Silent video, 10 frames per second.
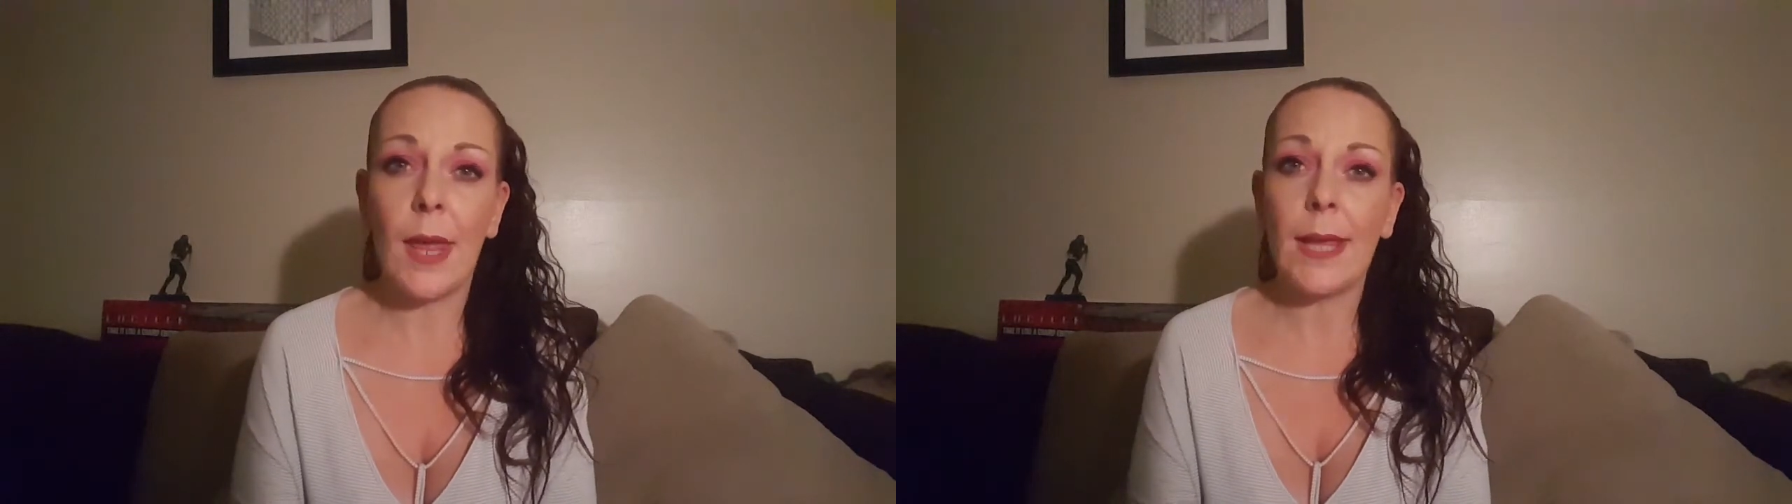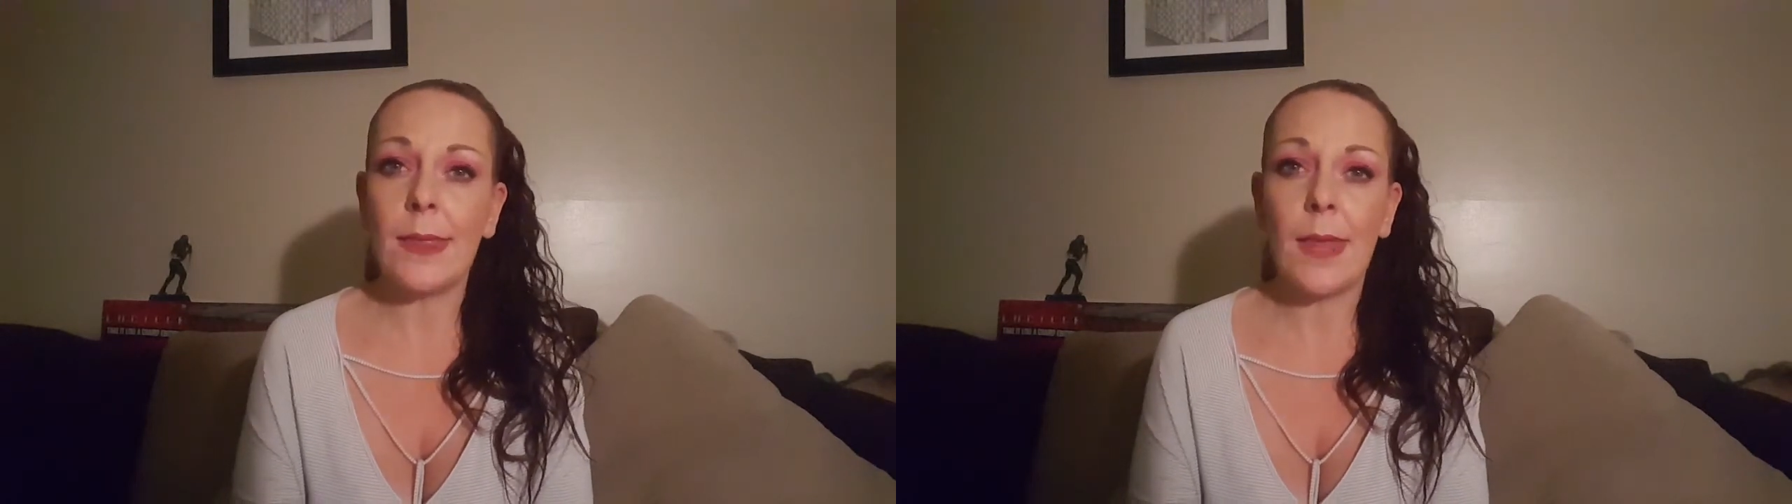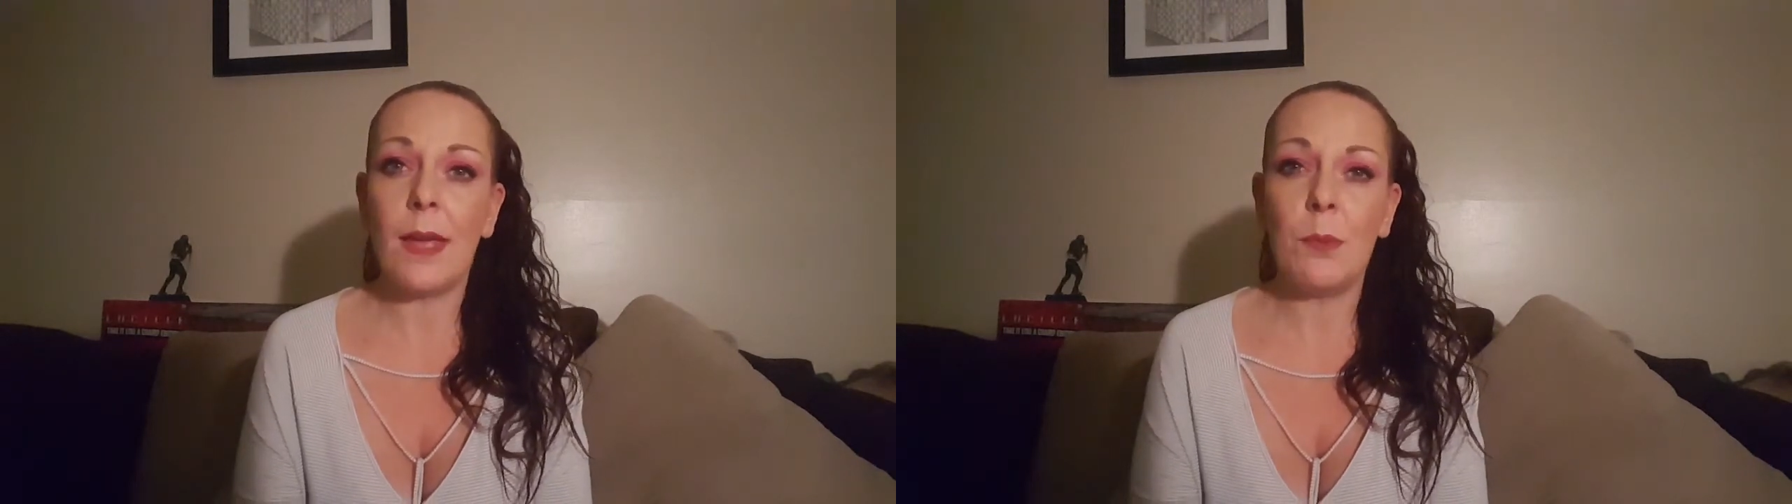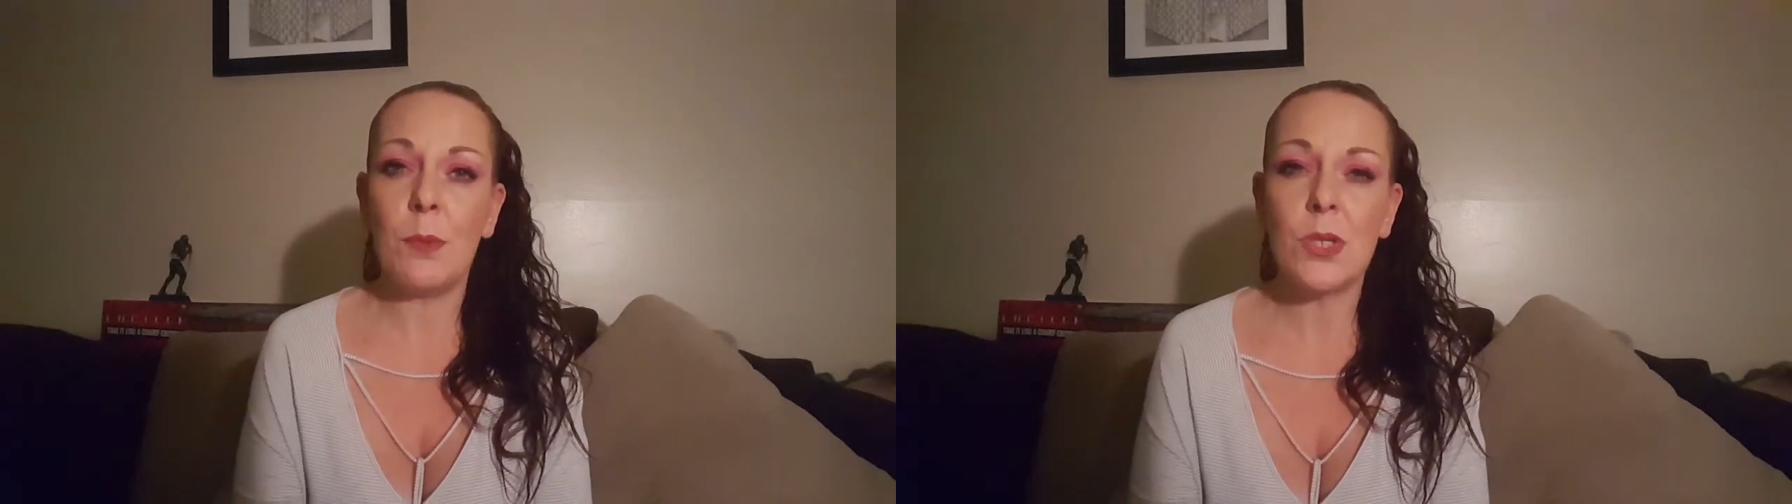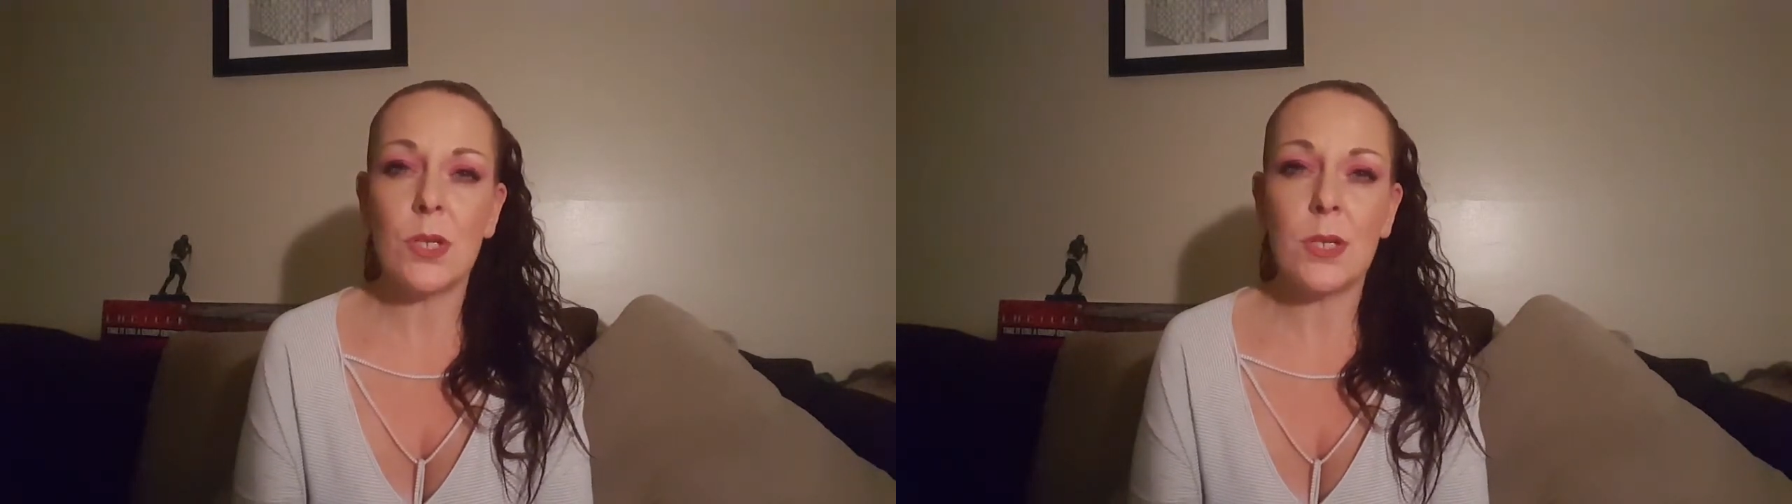like that, it
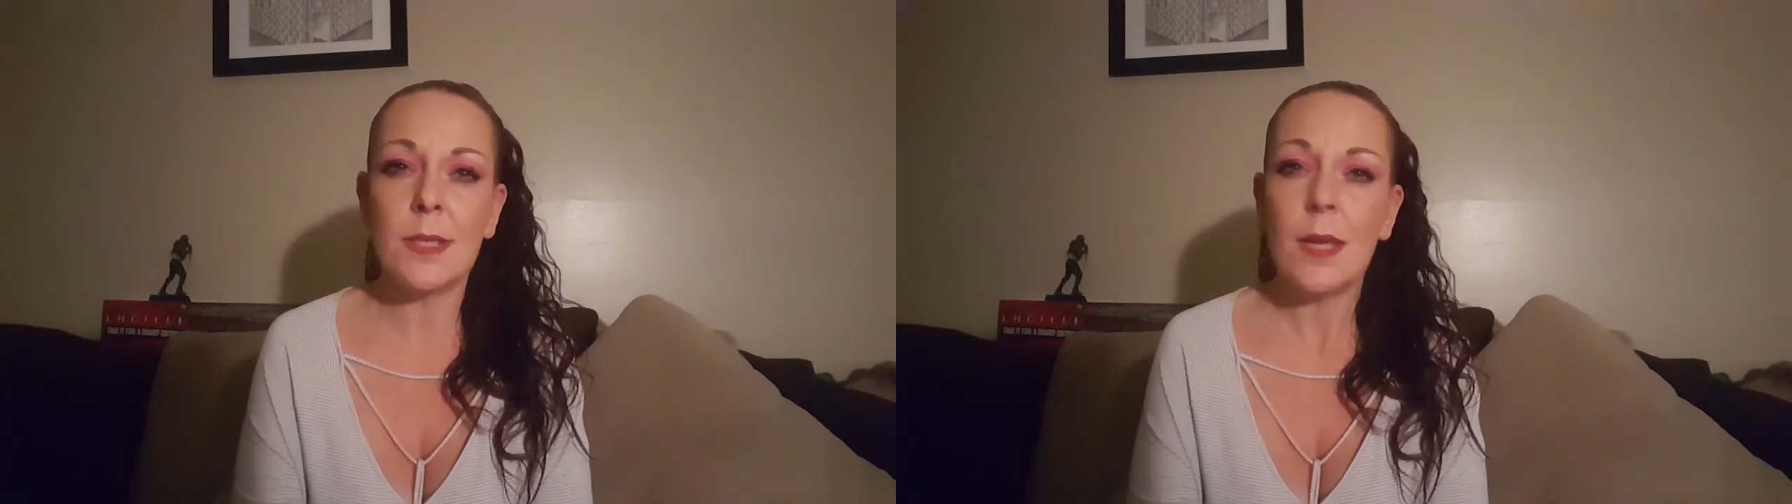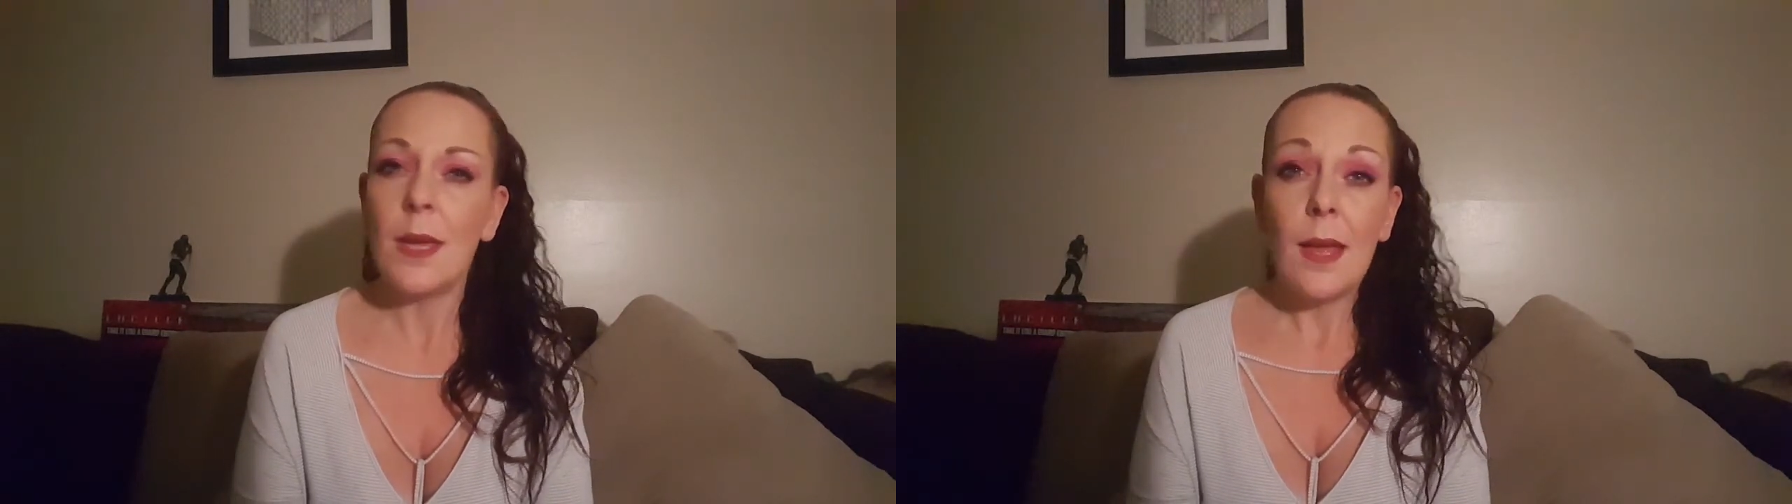was just,